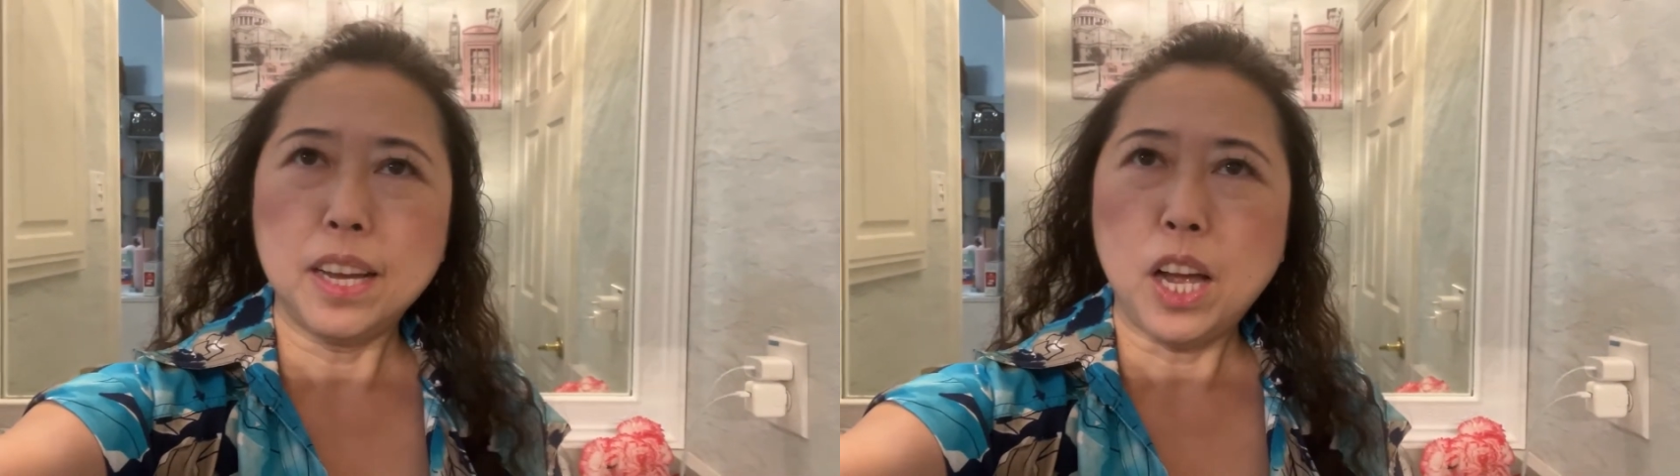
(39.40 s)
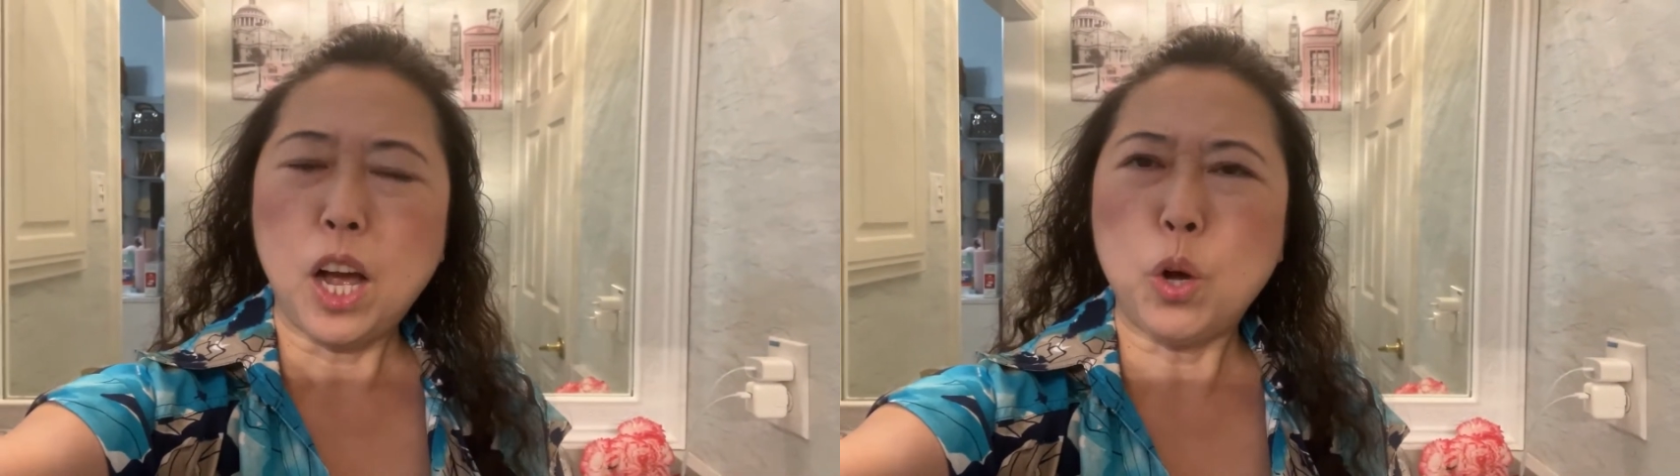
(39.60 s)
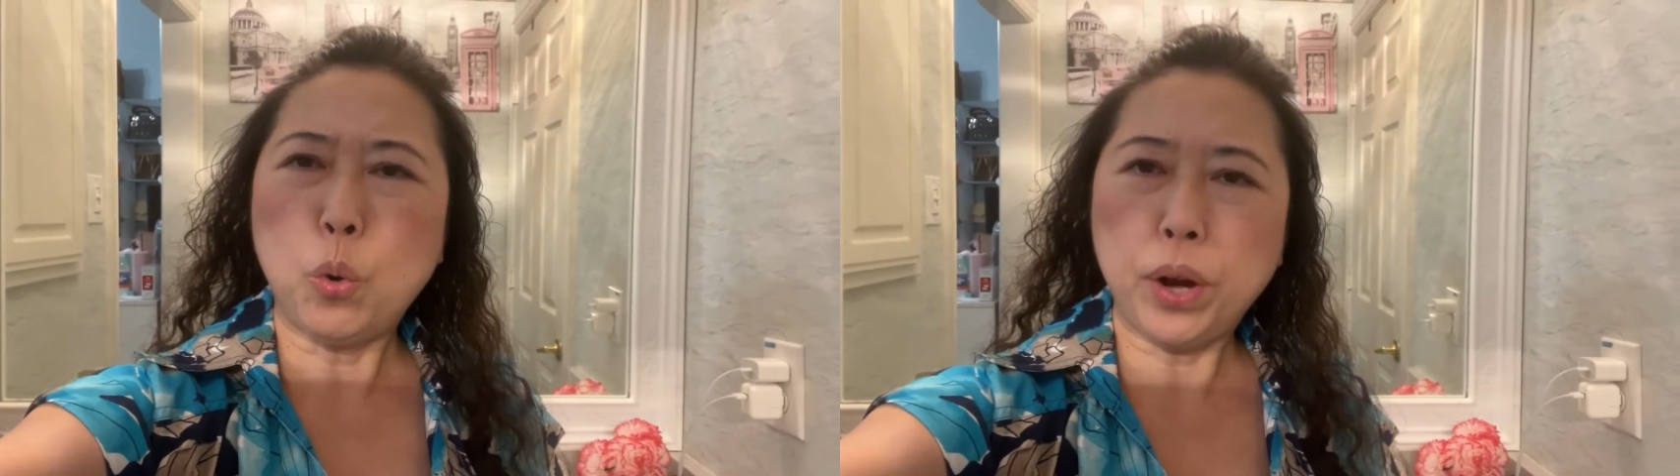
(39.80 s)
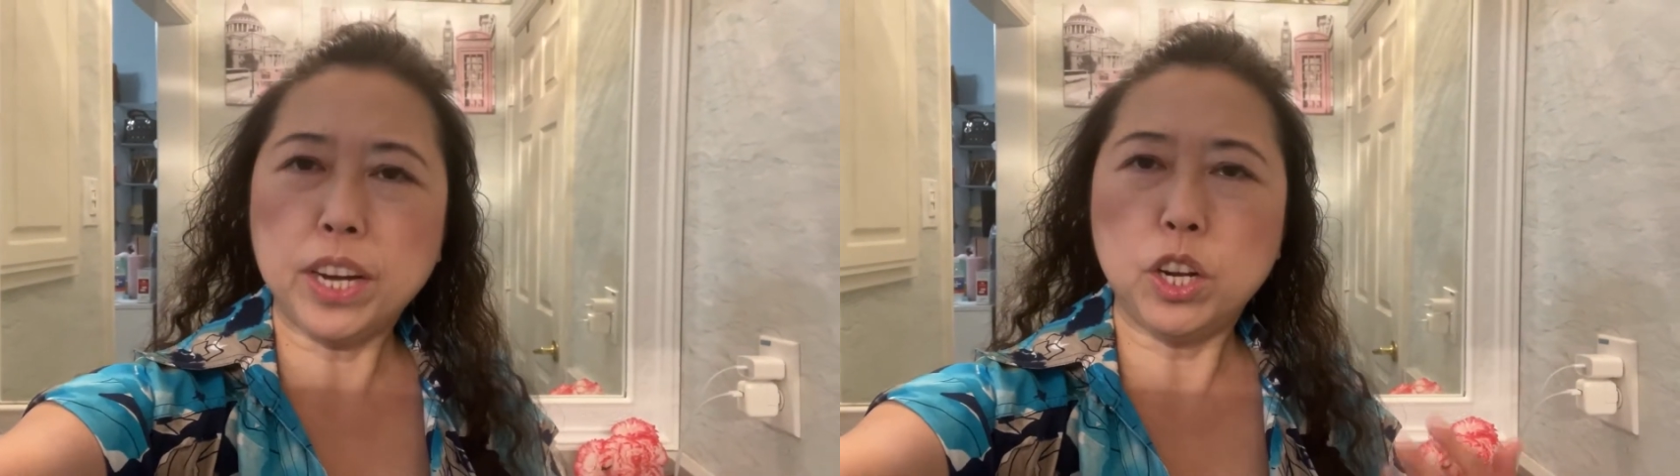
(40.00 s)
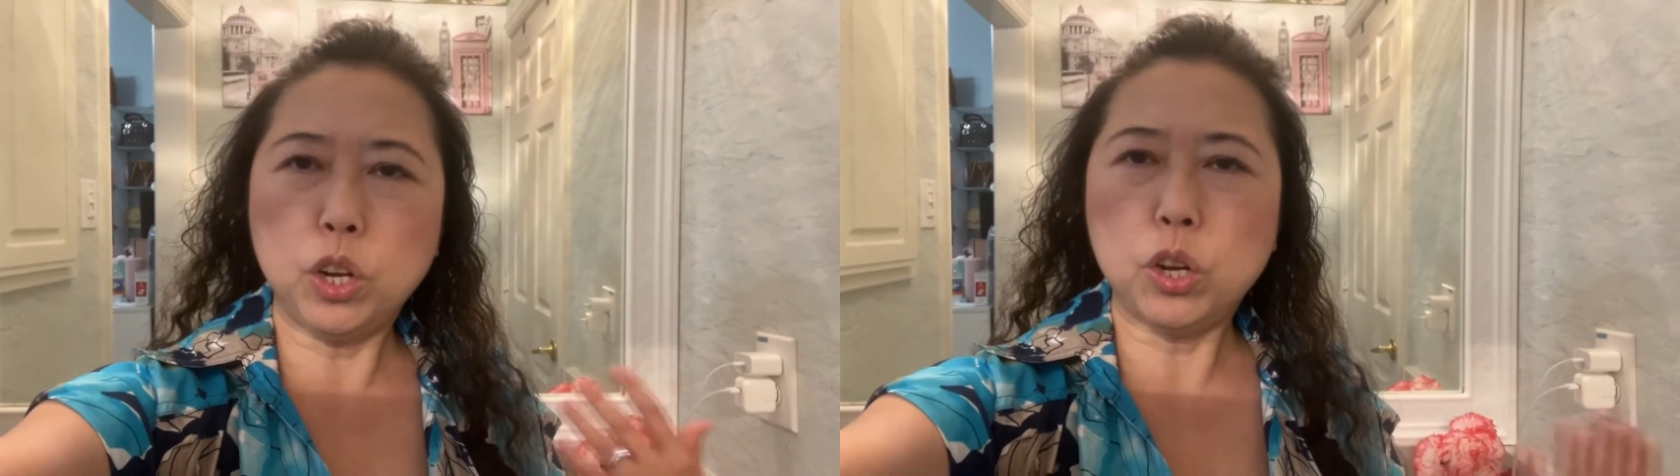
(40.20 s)
a quick
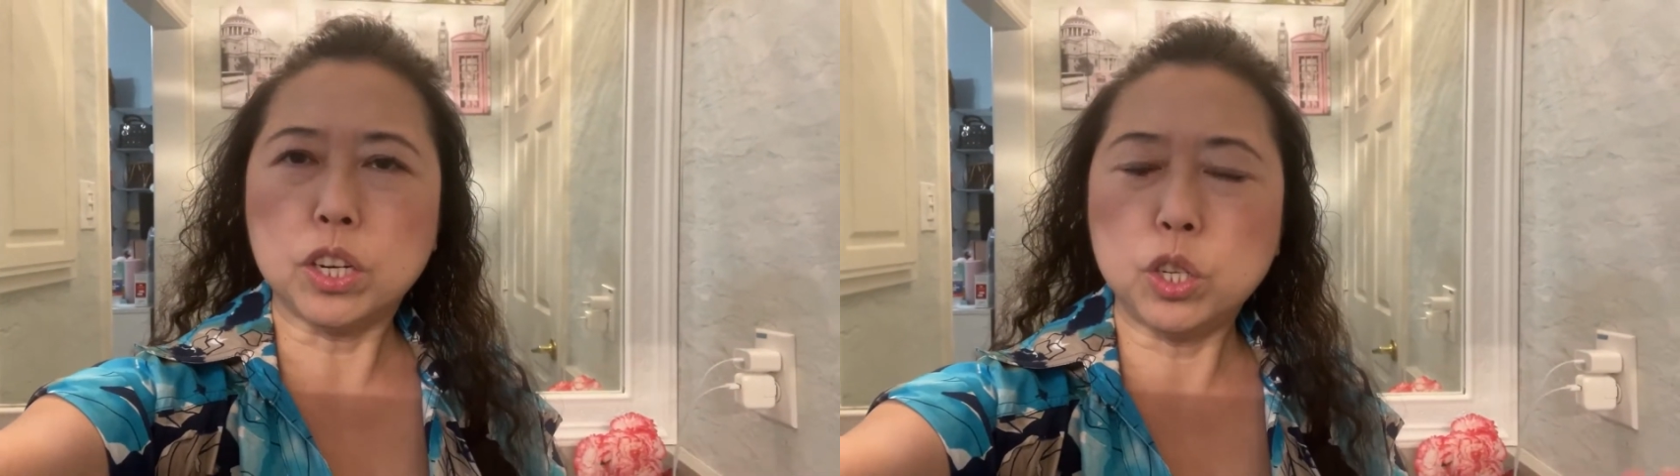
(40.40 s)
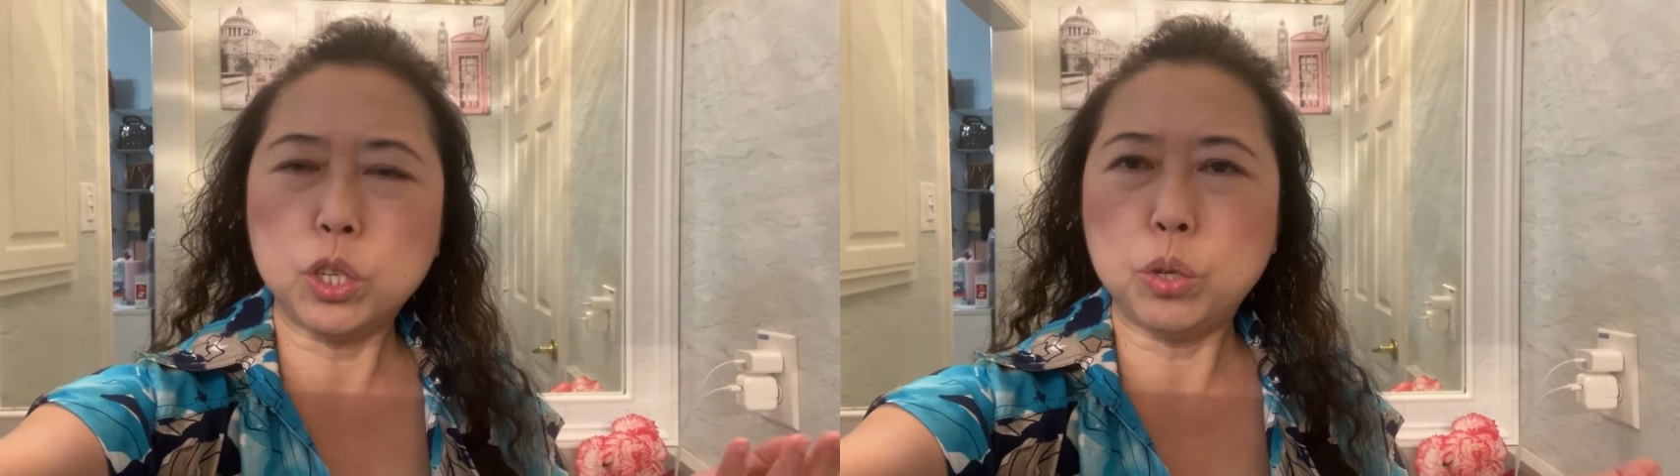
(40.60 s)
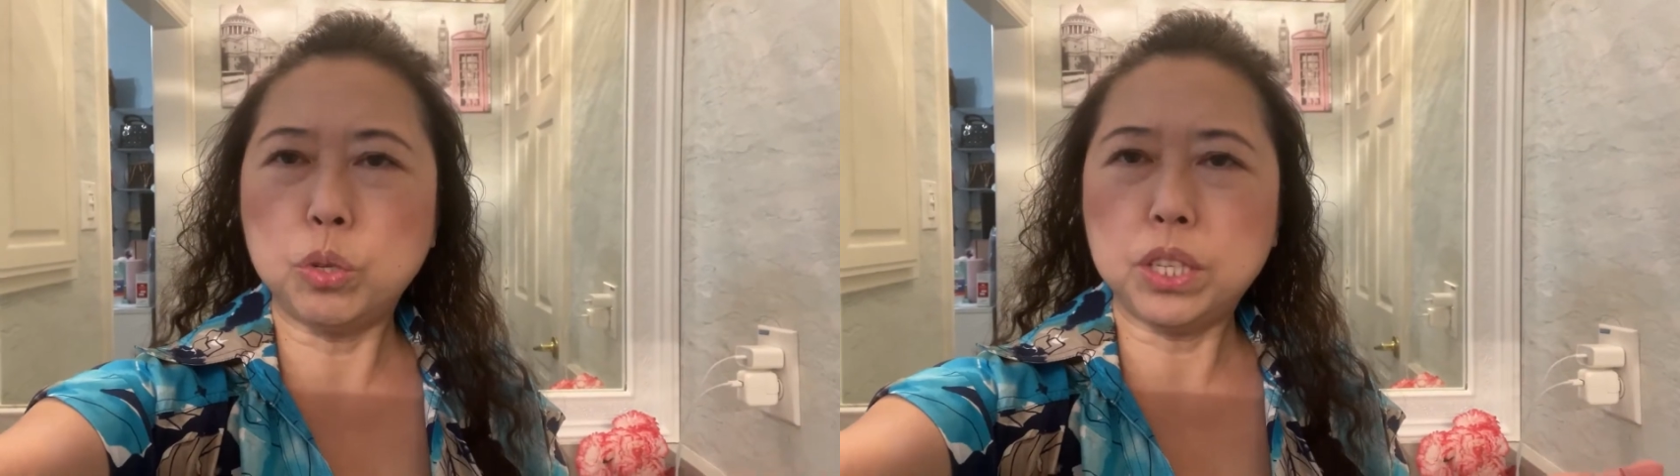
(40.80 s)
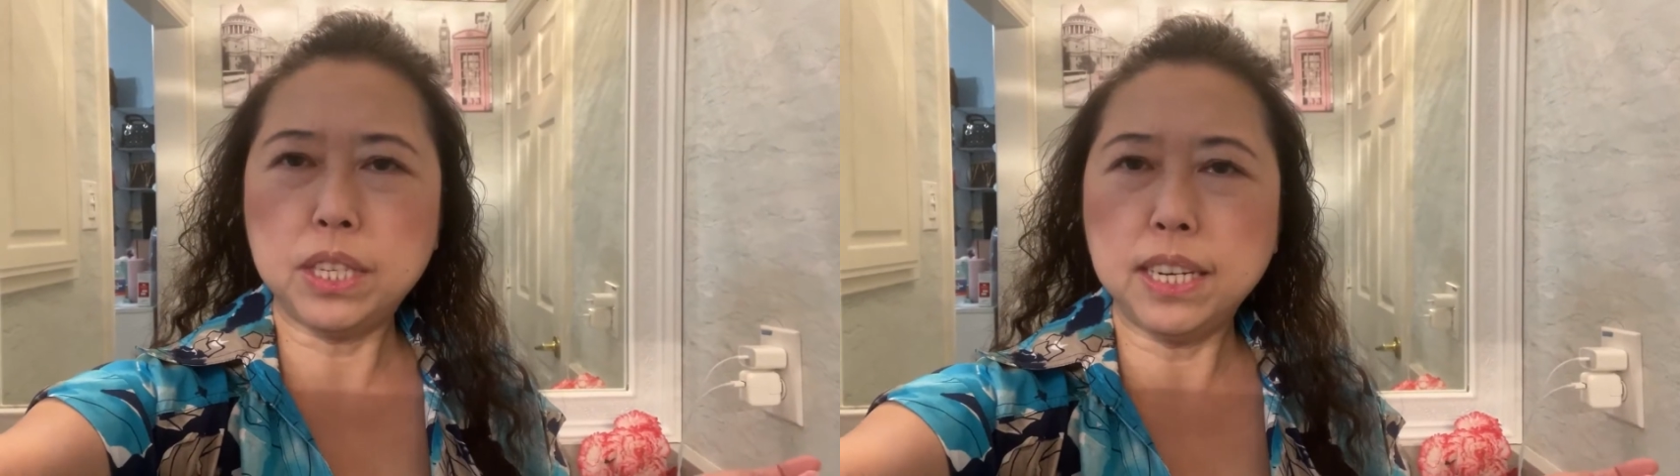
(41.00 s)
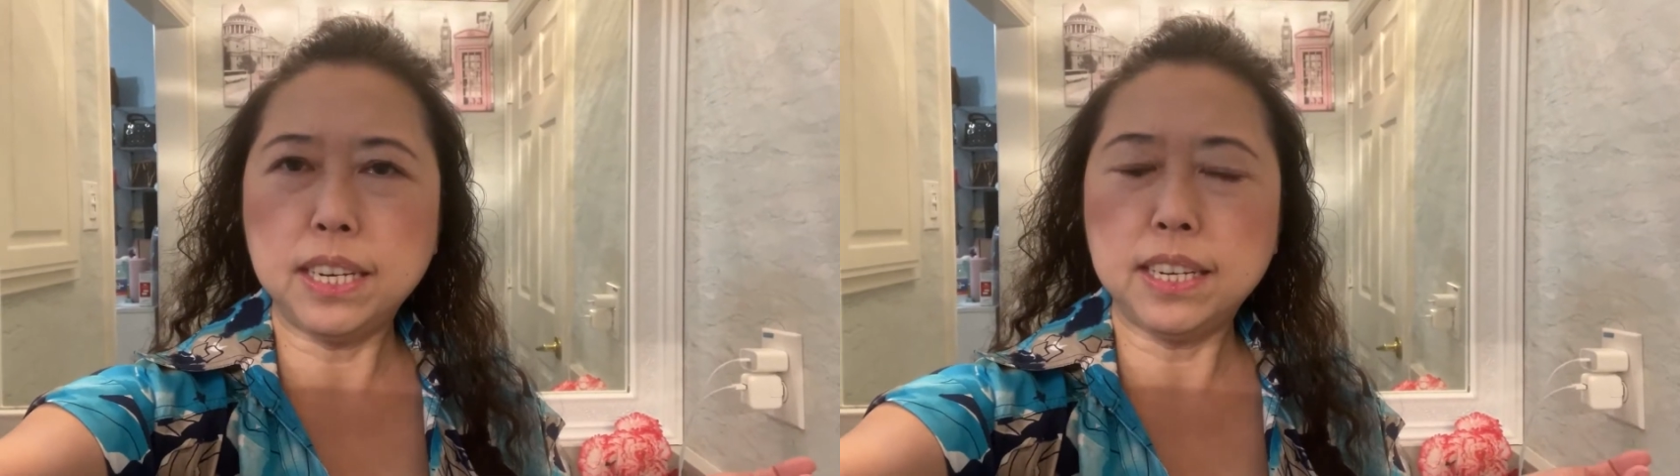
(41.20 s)
look just to see,